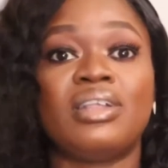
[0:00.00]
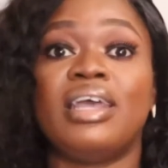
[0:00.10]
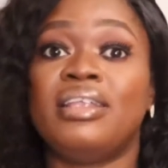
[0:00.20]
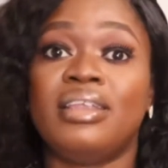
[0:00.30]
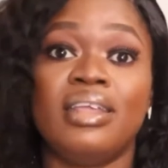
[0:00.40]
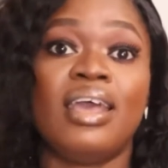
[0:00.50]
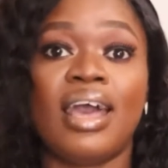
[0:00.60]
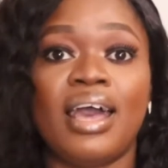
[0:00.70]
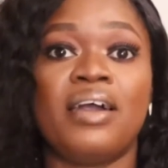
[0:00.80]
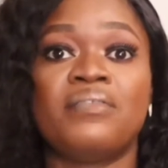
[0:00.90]
I didn't
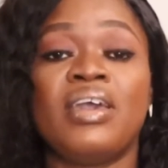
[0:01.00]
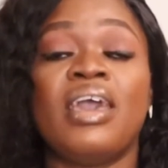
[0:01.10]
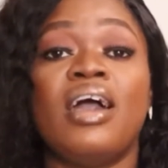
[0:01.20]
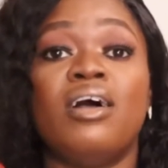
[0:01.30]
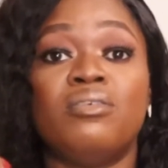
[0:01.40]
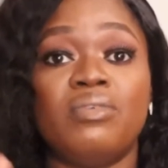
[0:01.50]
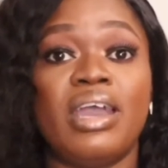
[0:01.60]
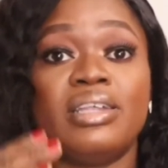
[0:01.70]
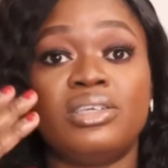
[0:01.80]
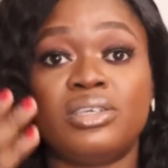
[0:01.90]
have a
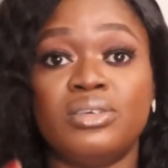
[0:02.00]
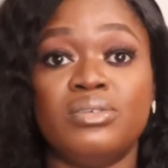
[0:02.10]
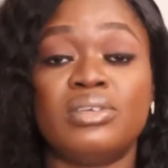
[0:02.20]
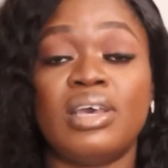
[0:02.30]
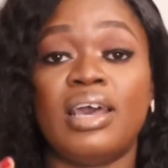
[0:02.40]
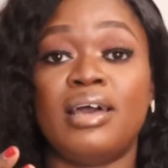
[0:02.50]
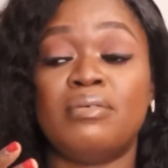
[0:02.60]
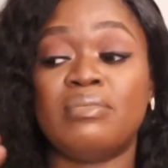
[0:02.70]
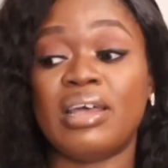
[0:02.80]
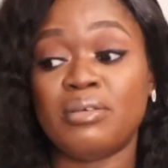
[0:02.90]
red suit
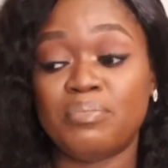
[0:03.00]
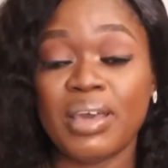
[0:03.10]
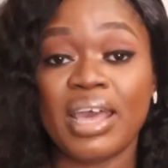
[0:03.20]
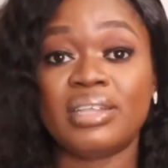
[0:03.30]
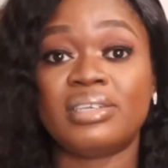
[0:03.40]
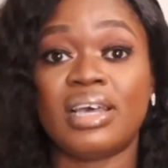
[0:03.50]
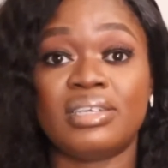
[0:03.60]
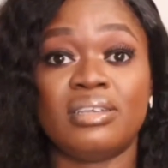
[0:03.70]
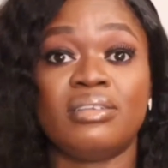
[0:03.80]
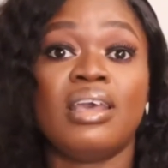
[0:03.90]
and the pants as
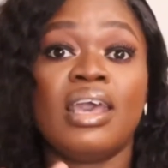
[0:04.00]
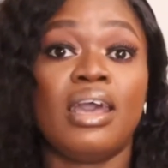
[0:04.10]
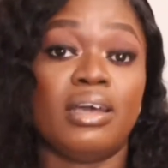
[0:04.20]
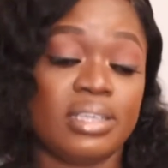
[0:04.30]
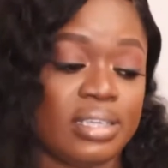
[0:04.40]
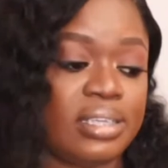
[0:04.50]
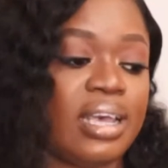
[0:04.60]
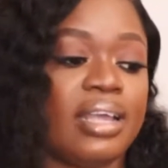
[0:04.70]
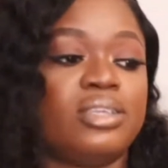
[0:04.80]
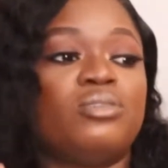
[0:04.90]
a
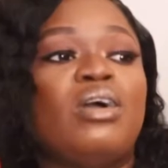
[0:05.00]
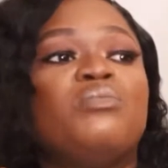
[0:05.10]
set, so I went